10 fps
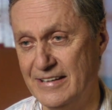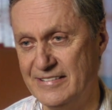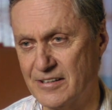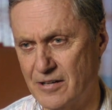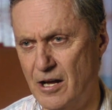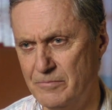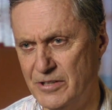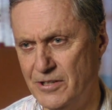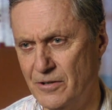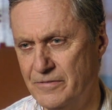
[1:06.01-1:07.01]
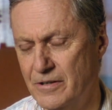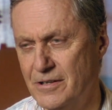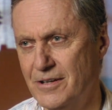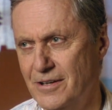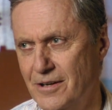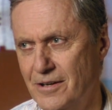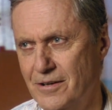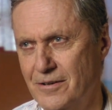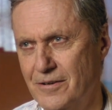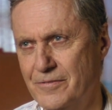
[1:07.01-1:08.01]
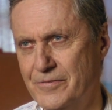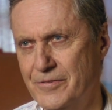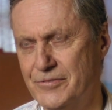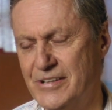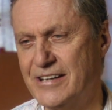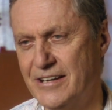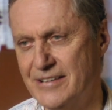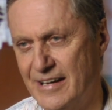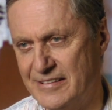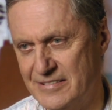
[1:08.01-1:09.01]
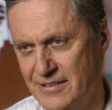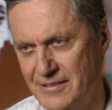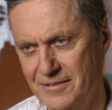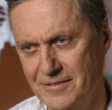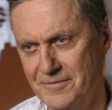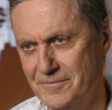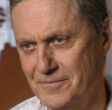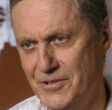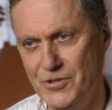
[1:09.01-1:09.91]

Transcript: It's a comedy of recognizing